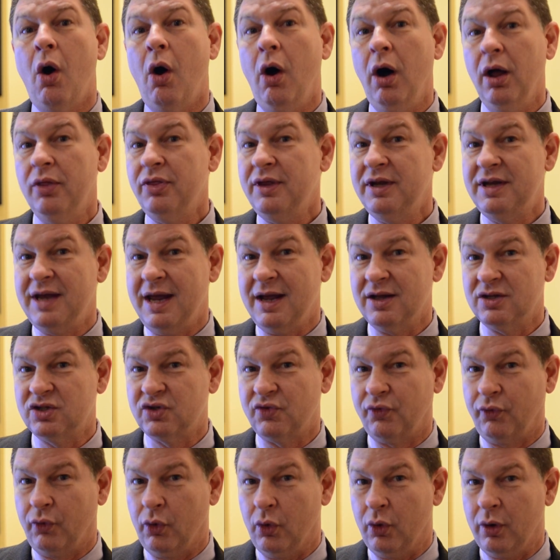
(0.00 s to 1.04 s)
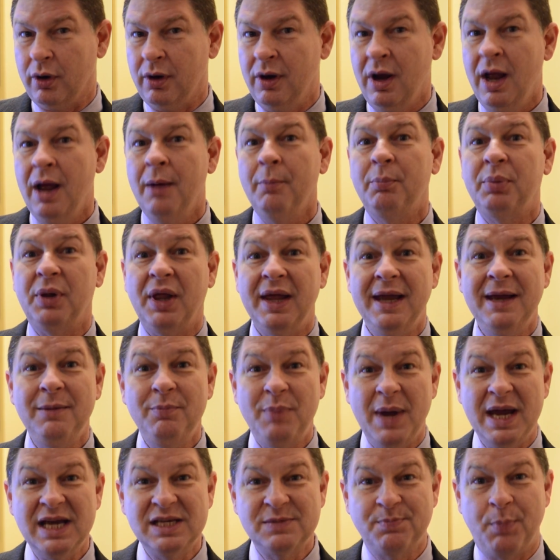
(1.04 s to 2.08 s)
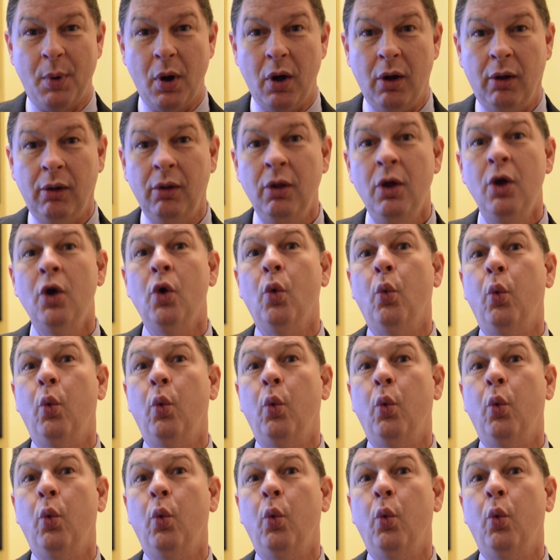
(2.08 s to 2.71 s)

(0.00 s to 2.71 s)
on the dance floor playing baseball